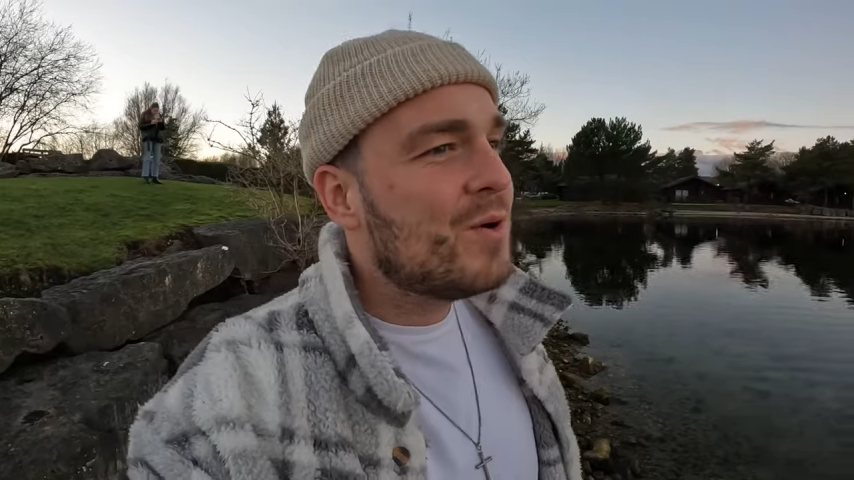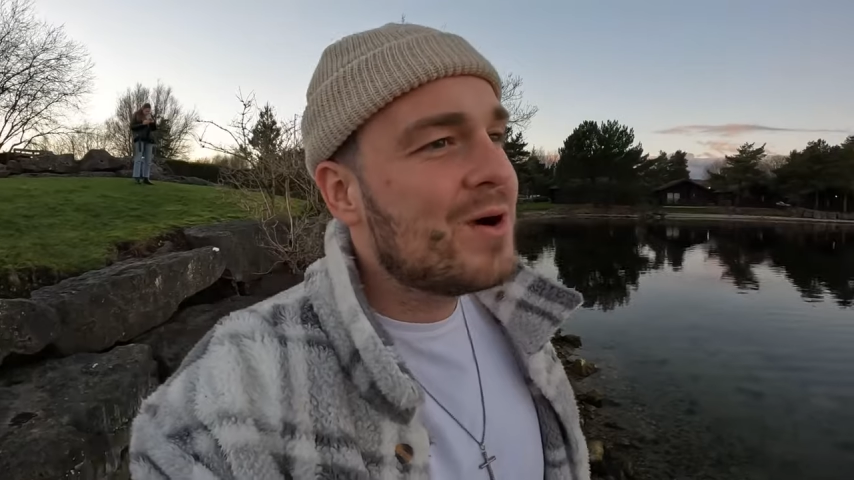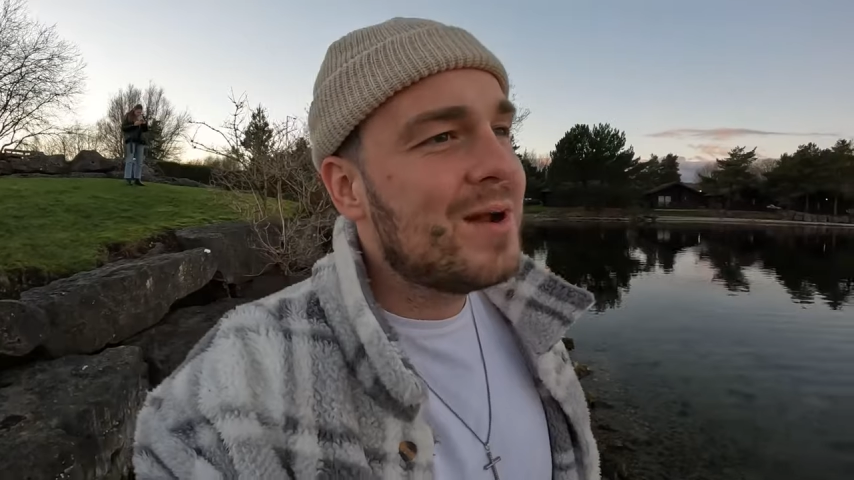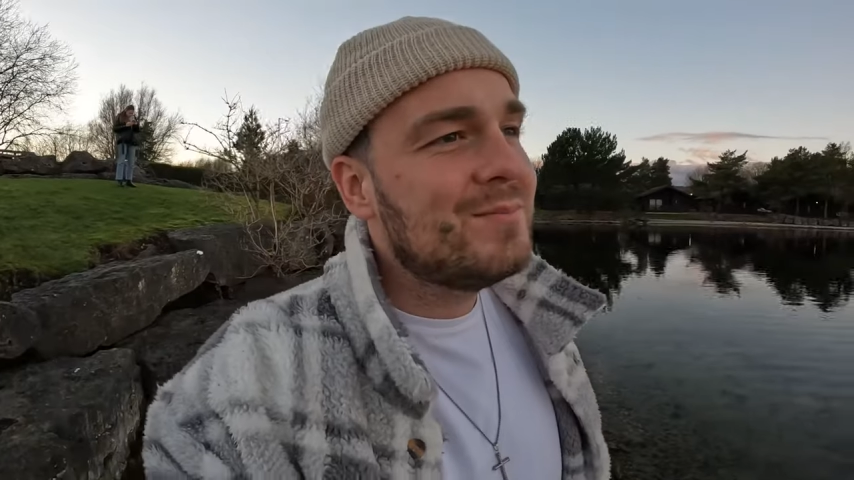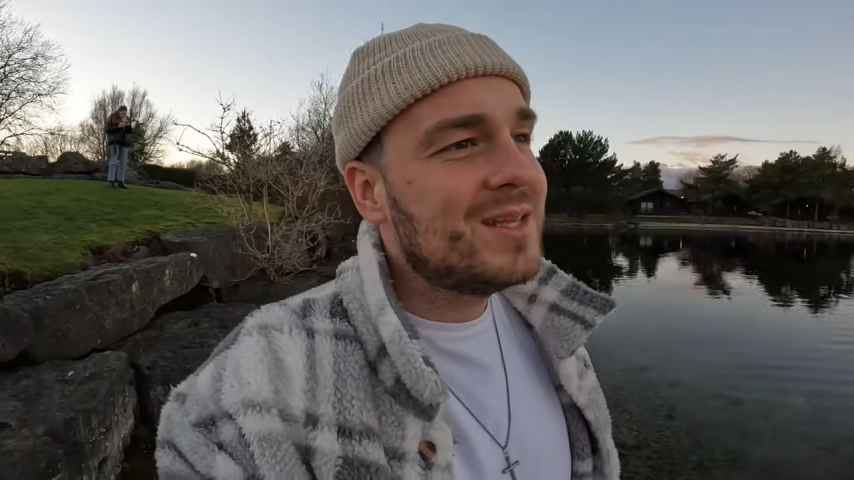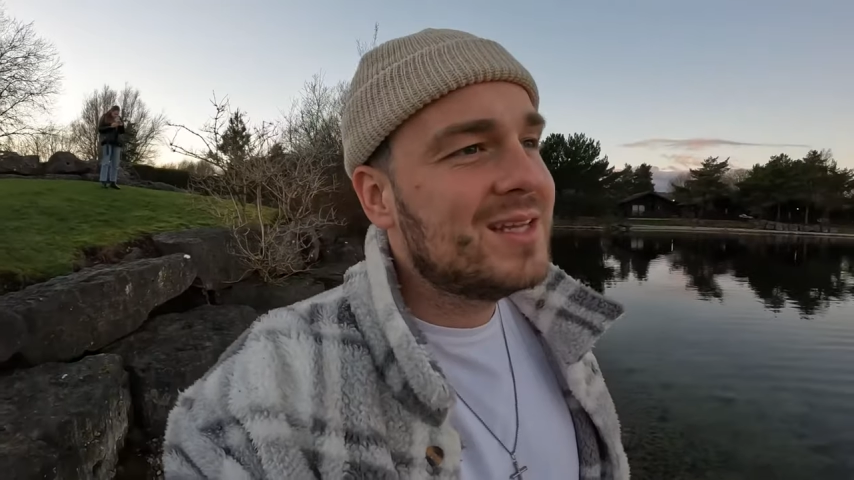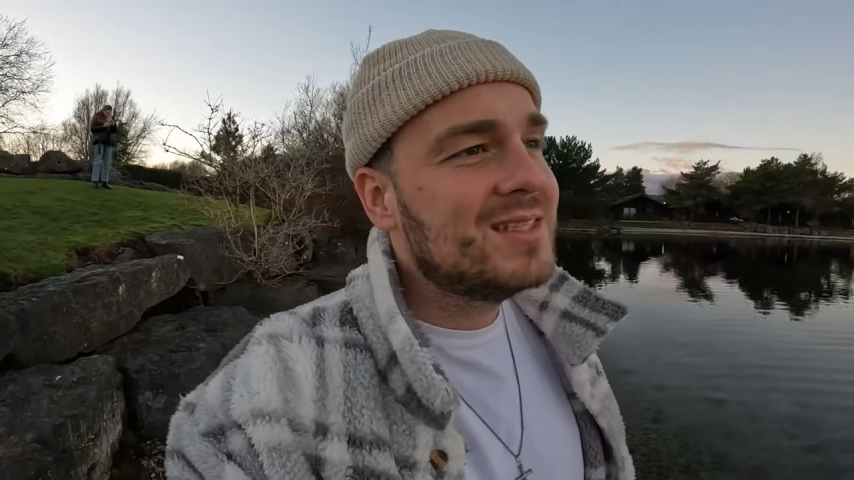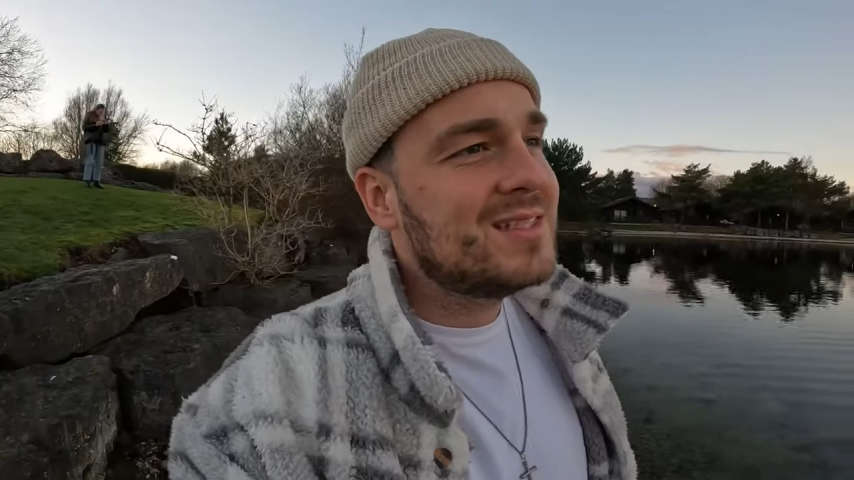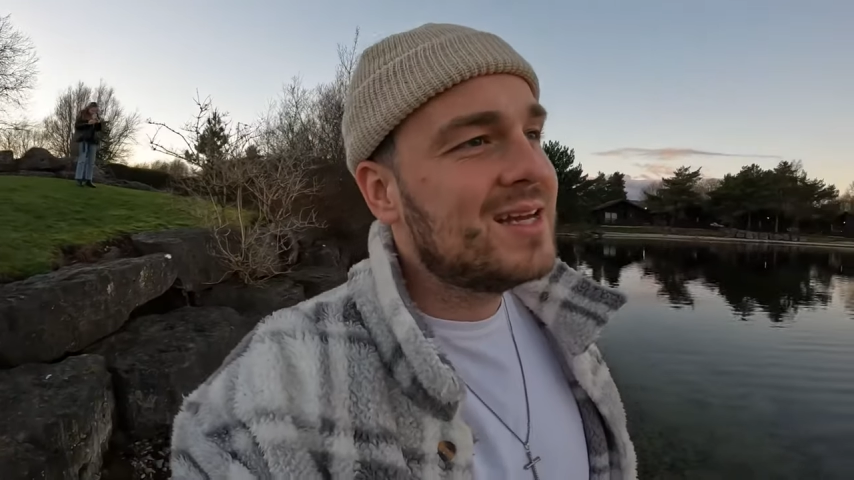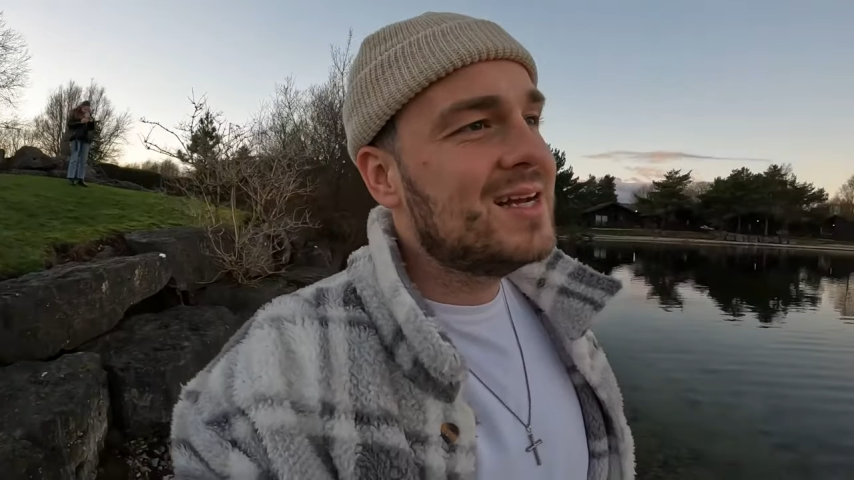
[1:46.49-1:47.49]
more empty
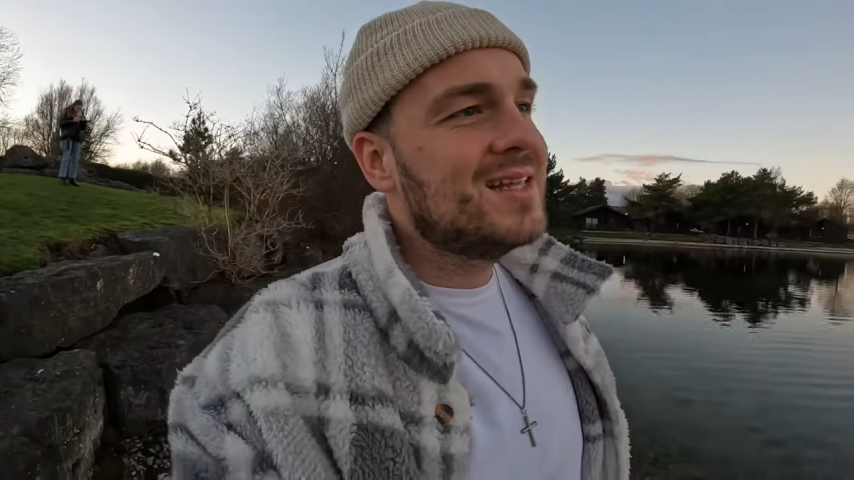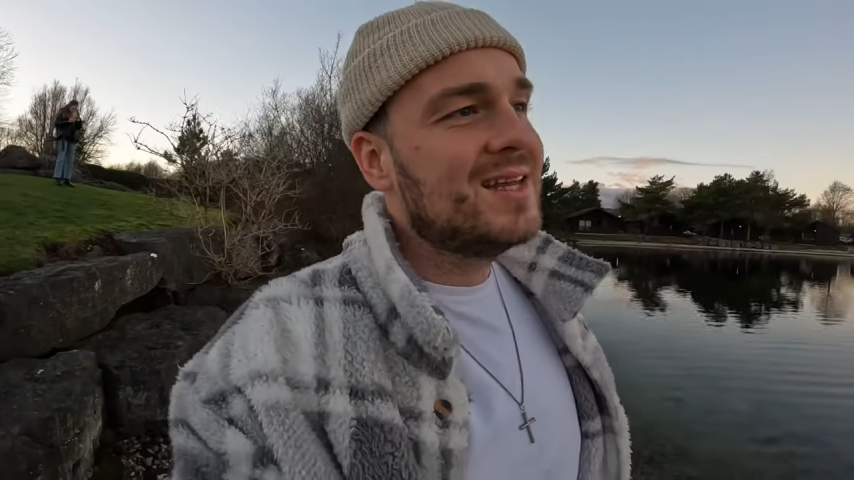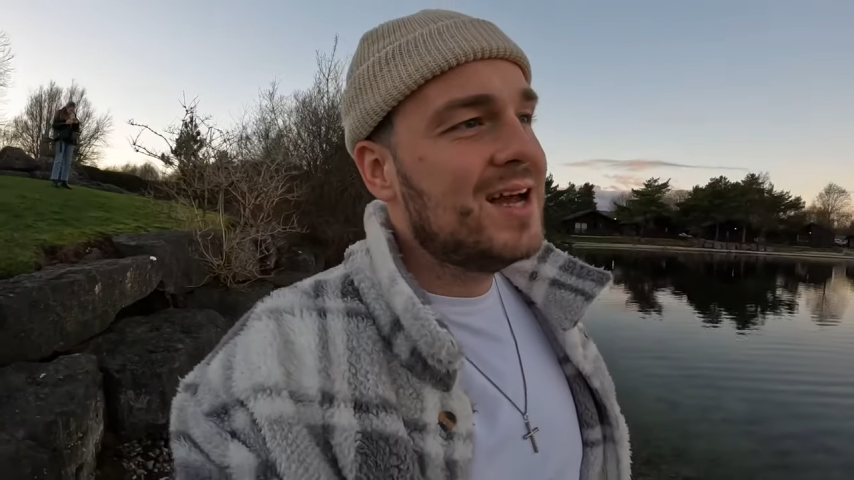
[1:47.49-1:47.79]
inside.